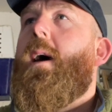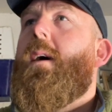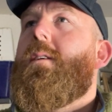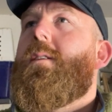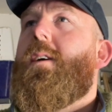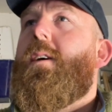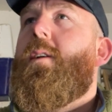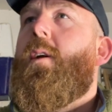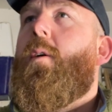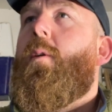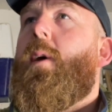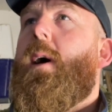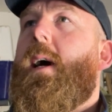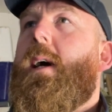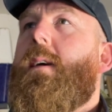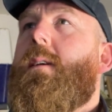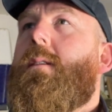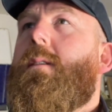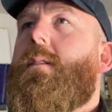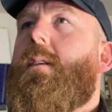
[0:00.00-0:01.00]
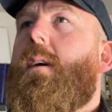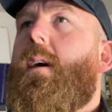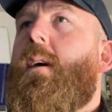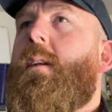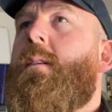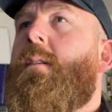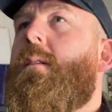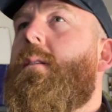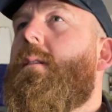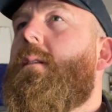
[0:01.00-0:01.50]
else I noticed,
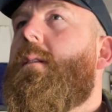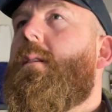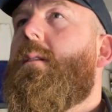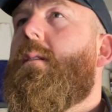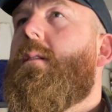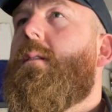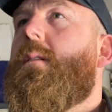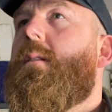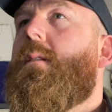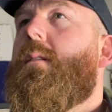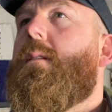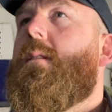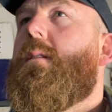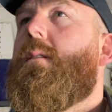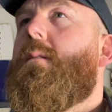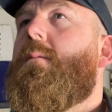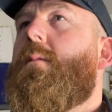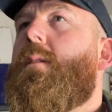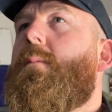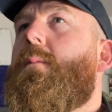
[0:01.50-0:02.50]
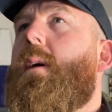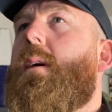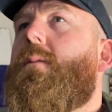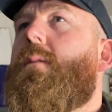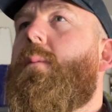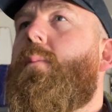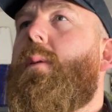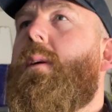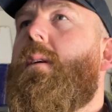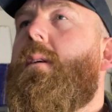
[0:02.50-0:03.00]
and you wouldn't have
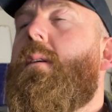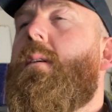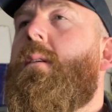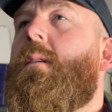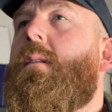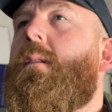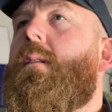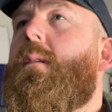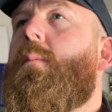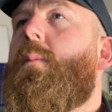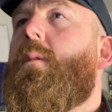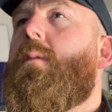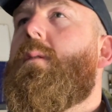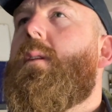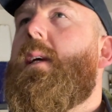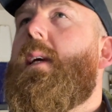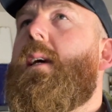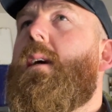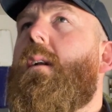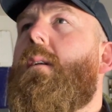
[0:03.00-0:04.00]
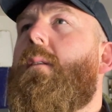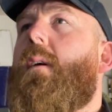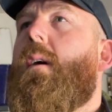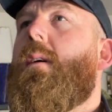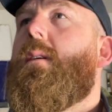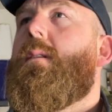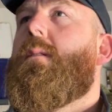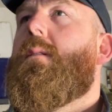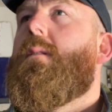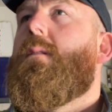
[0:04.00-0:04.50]
to be the most eagle-eyed